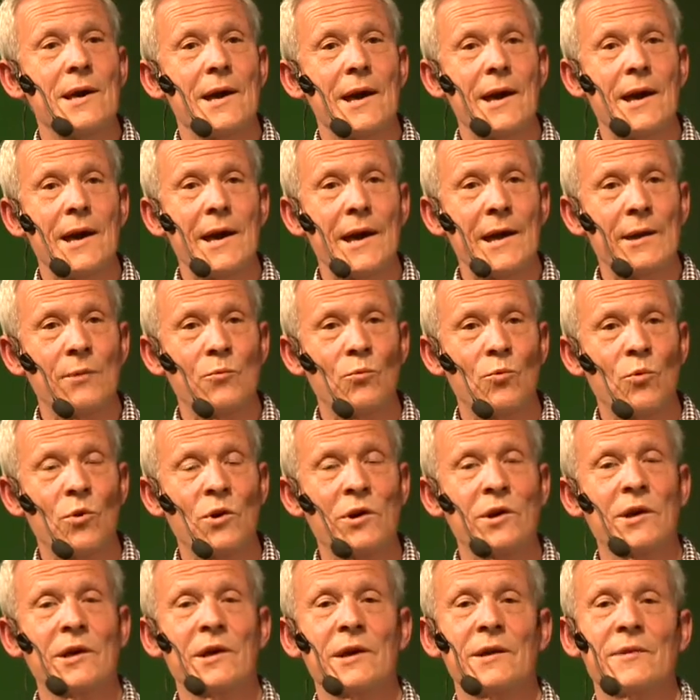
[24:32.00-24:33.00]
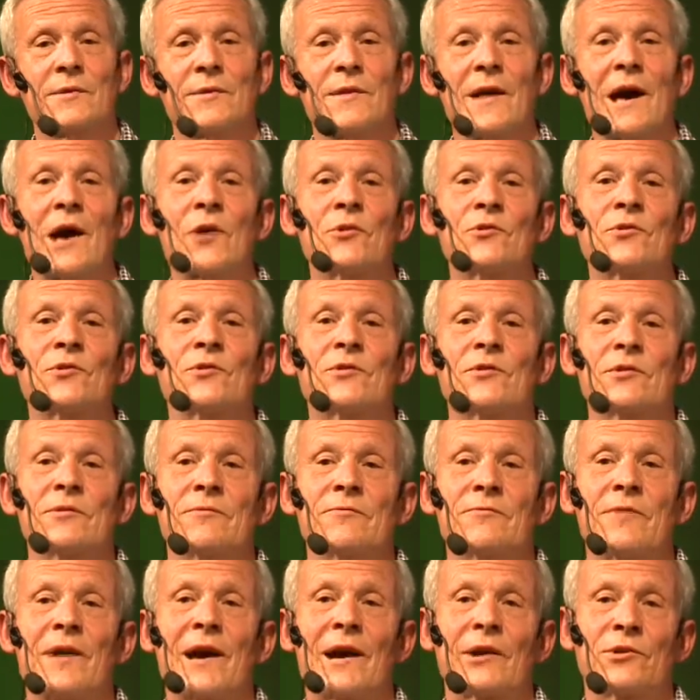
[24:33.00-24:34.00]
and working in thousands of
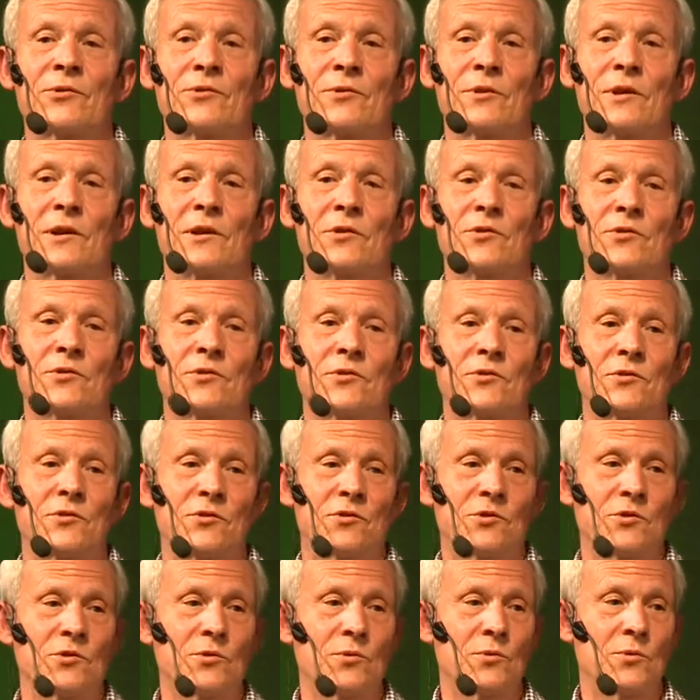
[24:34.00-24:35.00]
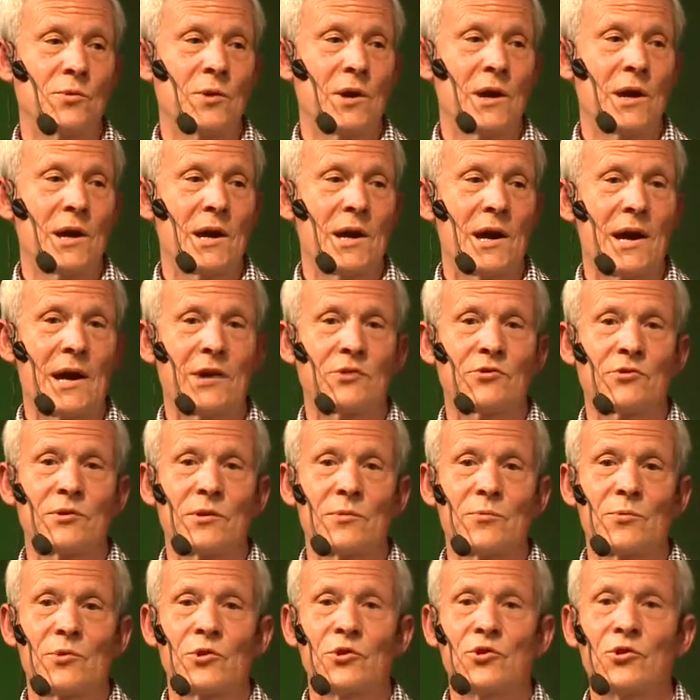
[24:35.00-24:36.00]
factories to actually
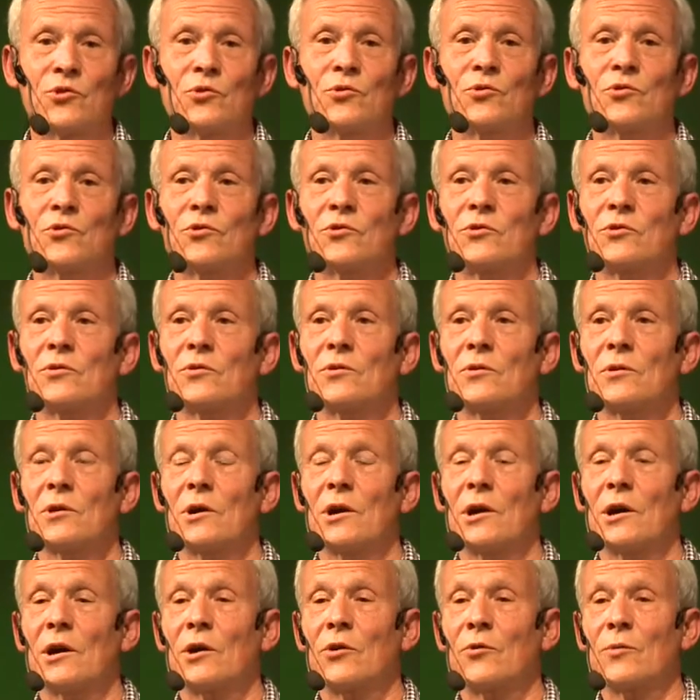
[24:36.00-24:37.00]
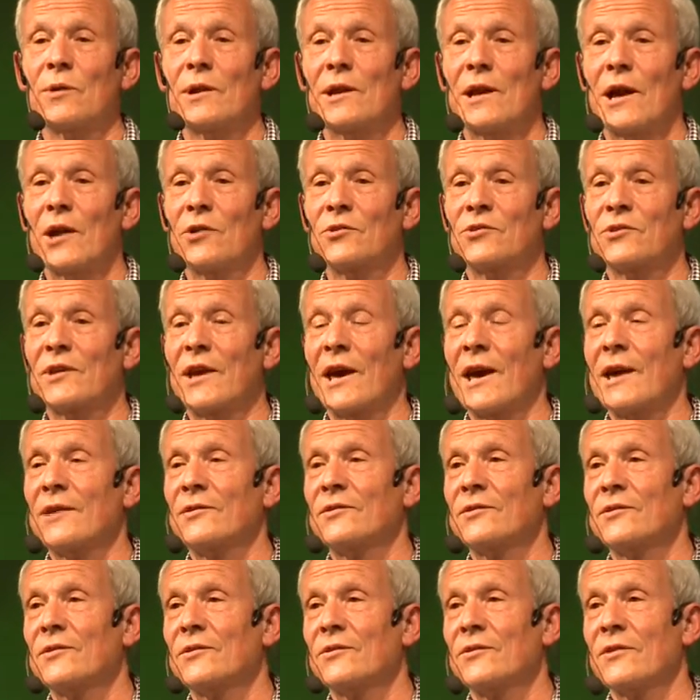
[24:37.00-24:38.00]
reduce greenhouse
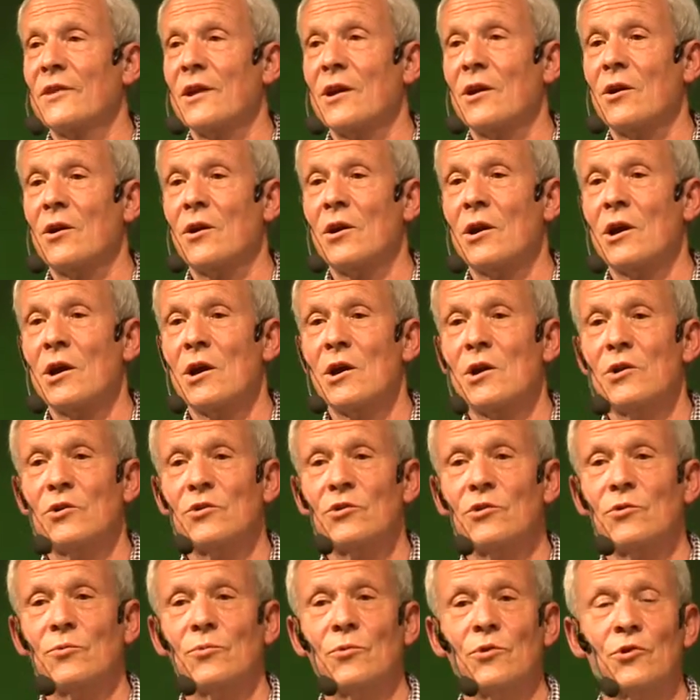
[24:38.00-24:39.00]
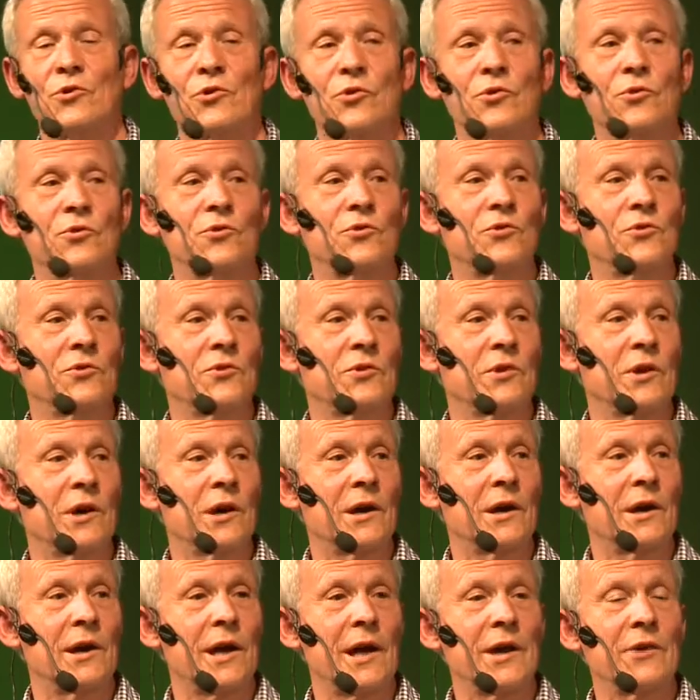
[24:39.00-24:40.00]
gases there, to reduce
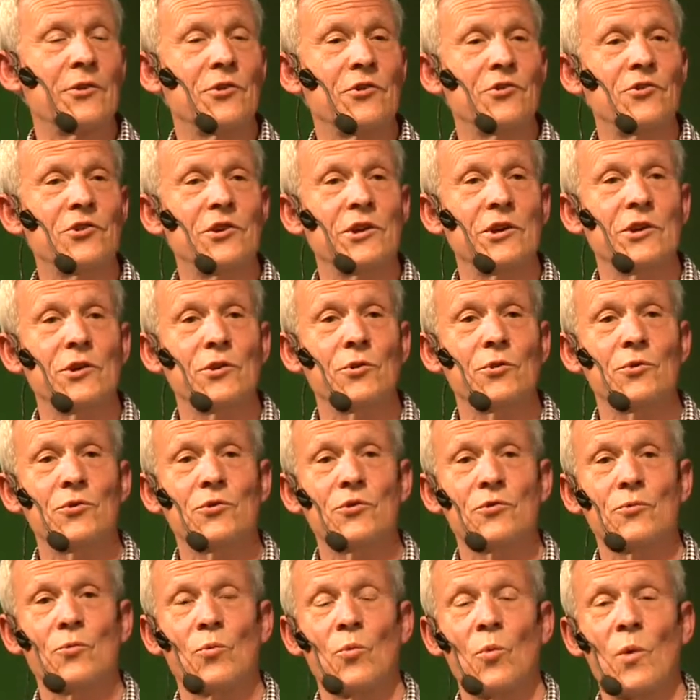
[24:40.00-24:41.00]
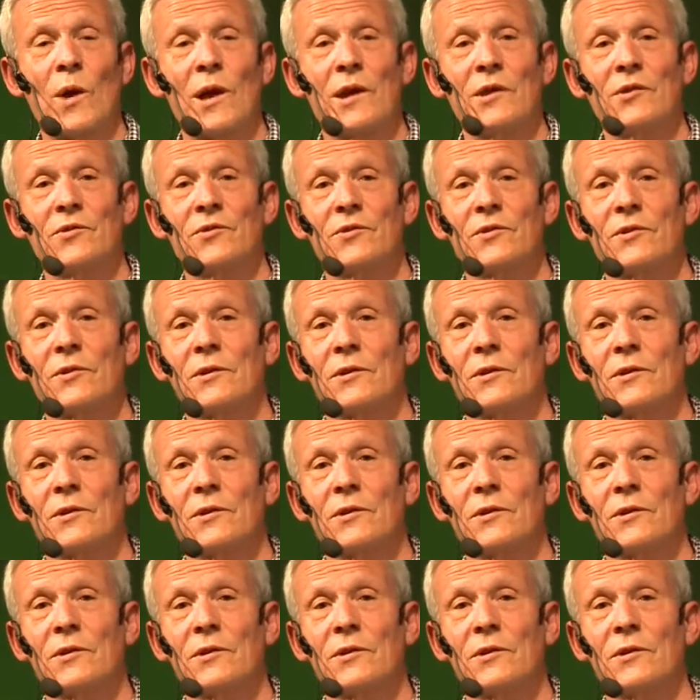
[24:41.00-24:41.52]
energy use, waste,